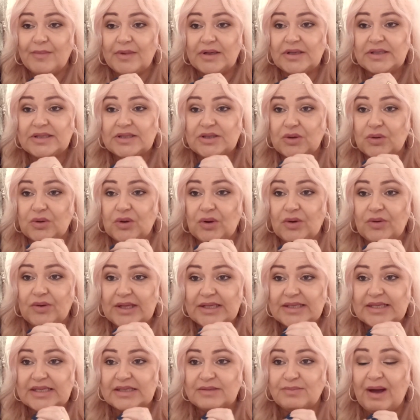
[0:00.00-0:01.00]
So
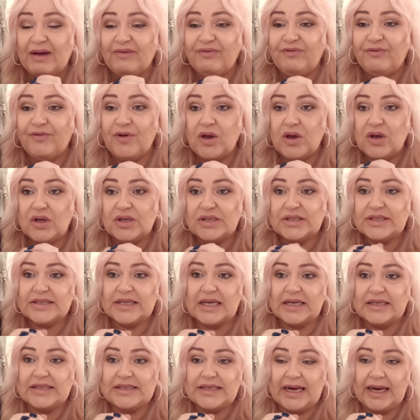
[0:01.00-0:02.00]
this is my
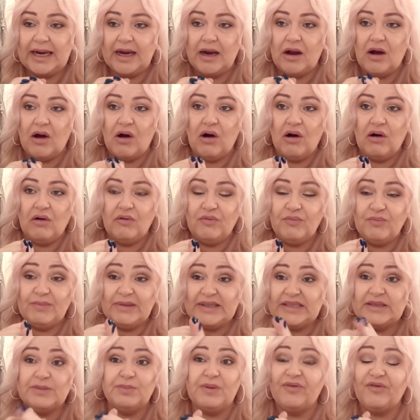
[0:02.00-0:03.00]
first day of,
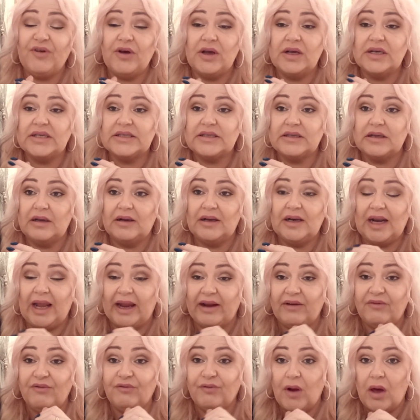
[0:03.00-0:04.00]
it's my first
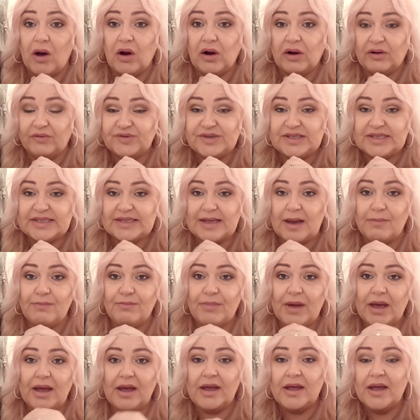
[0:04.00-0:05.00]
like vlog of
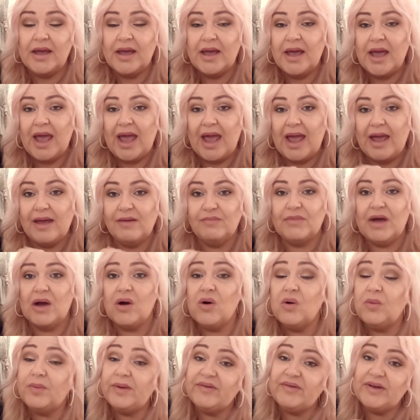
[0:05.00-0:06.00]
December. I
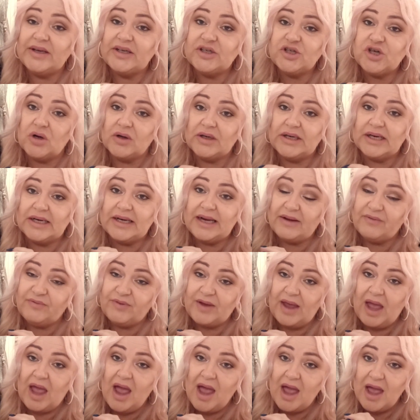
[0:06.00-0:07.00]
hope you've enjoyed it. If
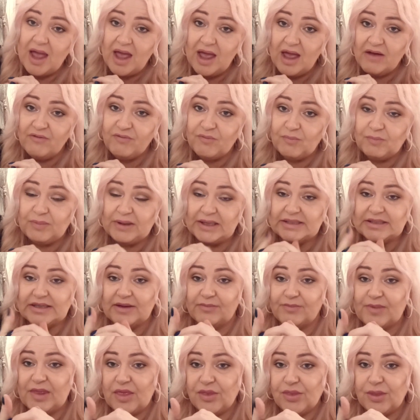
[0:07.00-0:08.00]
you have, please
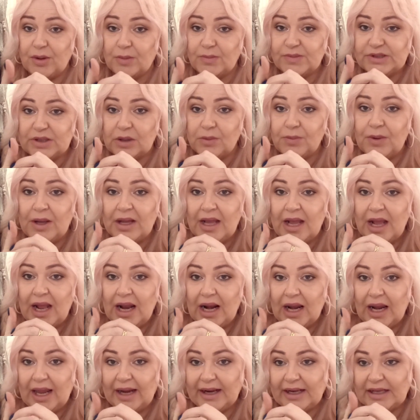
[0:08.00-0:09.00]
give me the thumbs up,
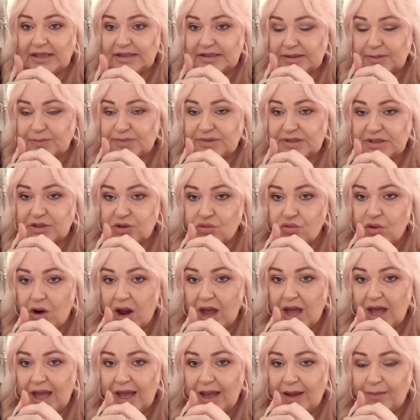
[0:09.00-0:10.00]
like and
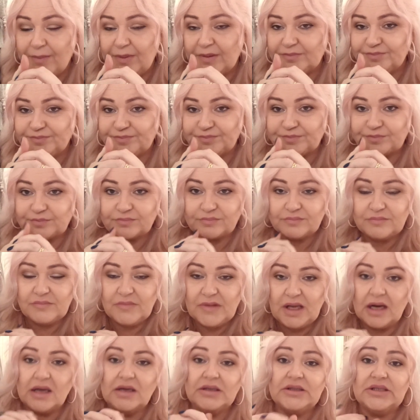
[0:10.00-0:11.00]
subscribe.
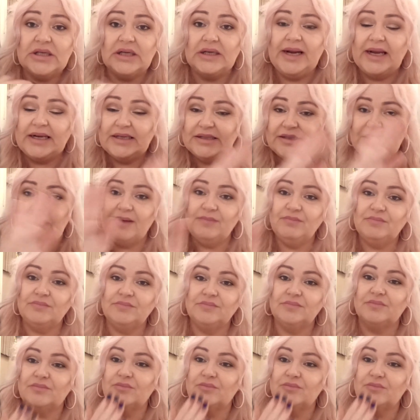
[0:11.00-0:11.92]
Until next time.